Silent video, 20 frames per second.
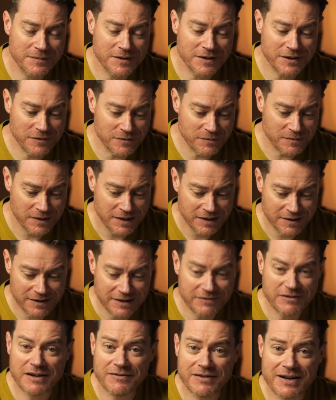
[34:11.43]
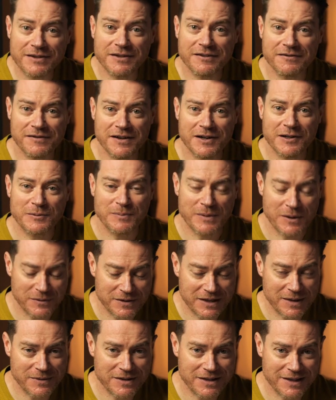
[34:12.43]
So there are other fast melt
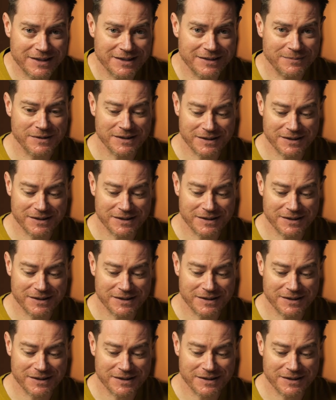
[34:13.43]
types, actually.